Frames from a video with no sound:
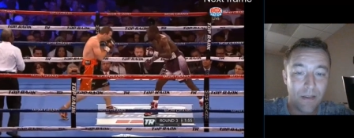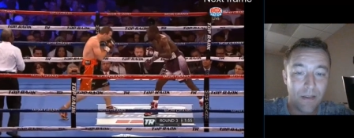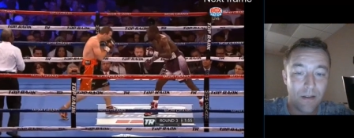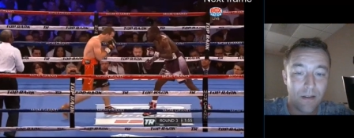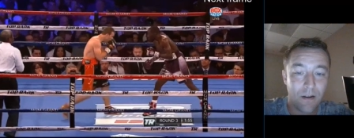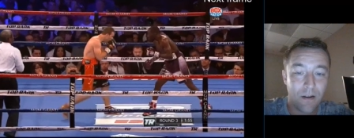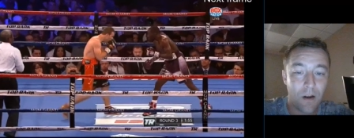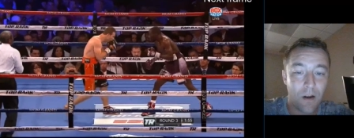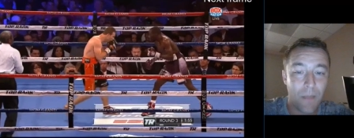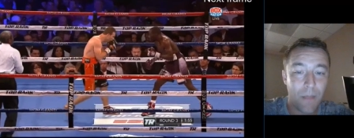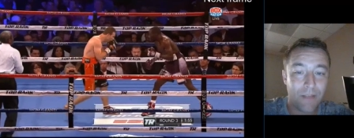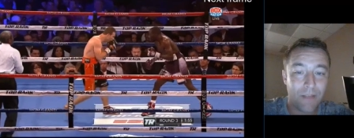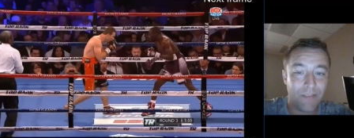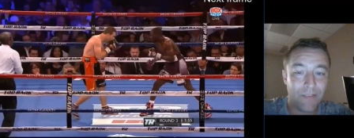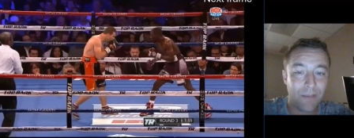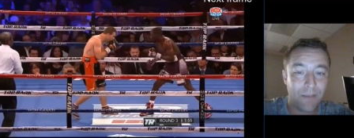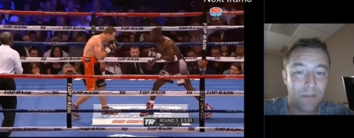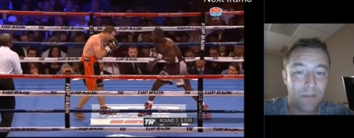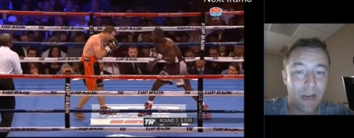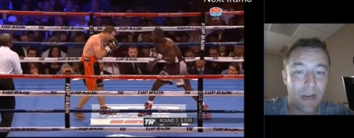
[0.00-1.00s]
on that
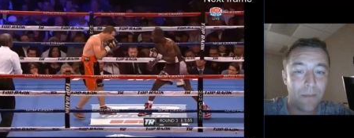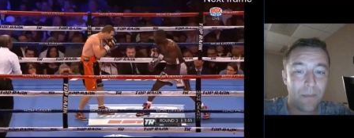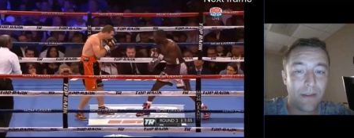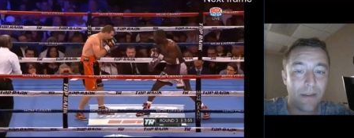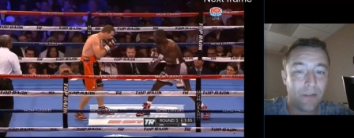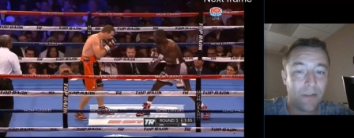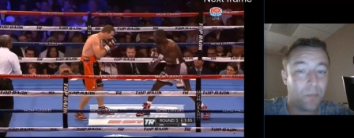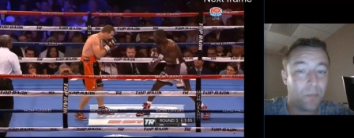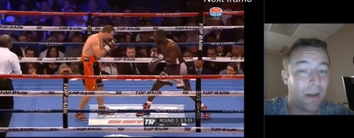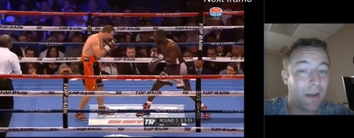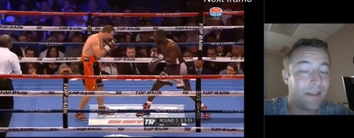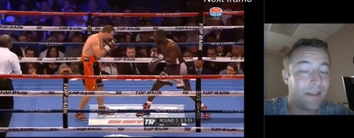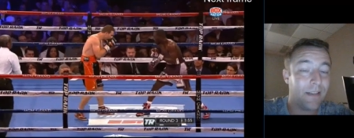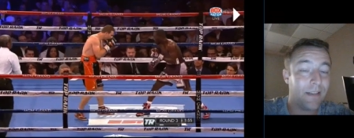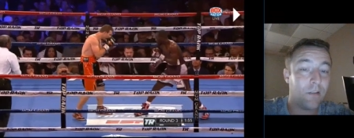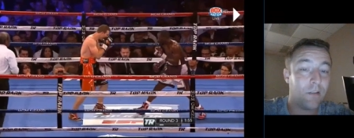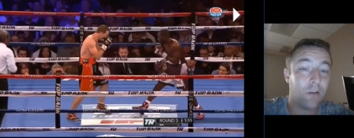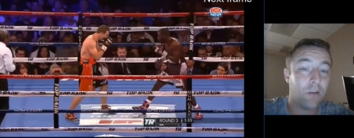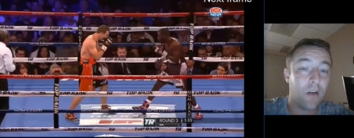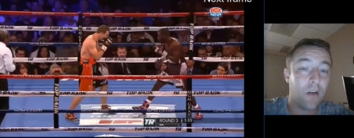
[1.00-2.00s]
same timing, expecting
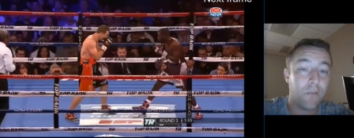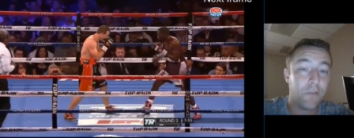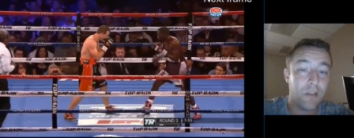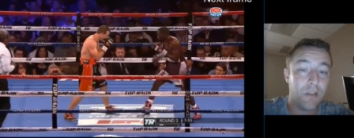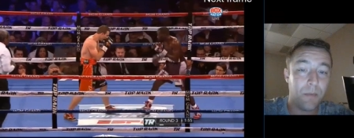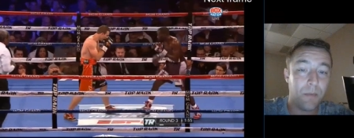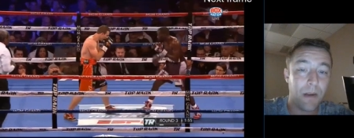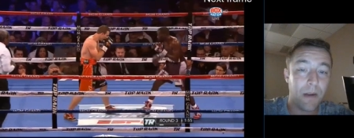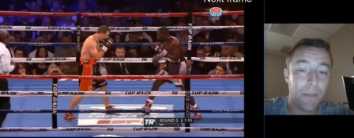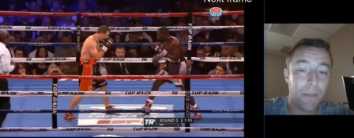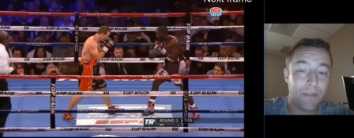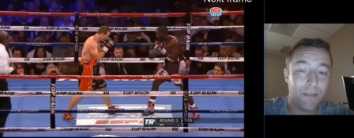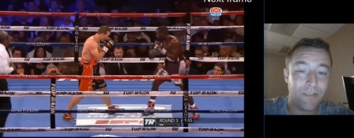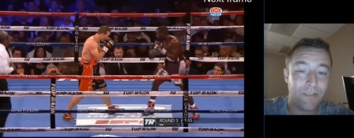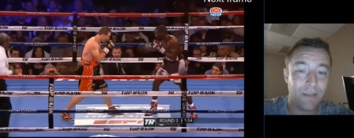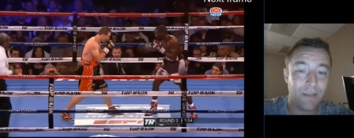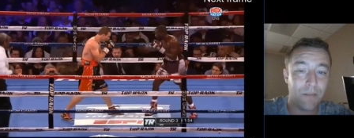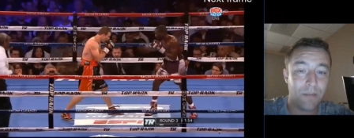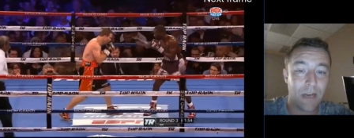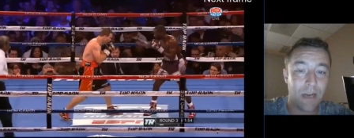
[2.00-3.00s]
Crawford to be on that
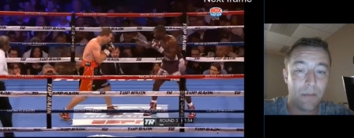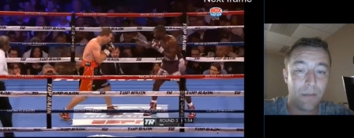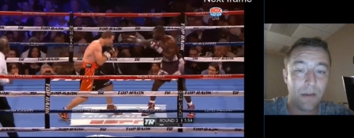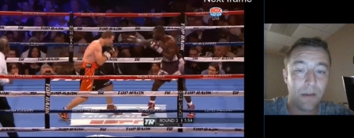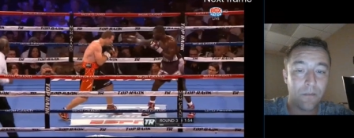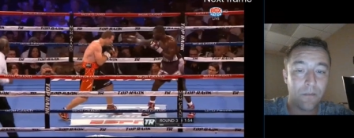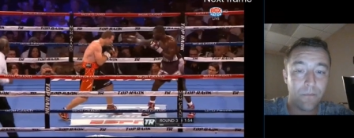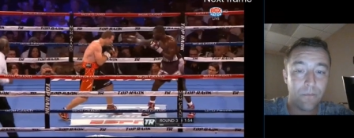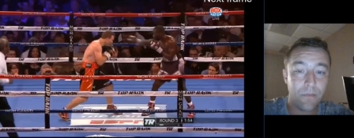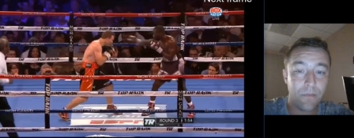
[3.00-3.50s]
same timing.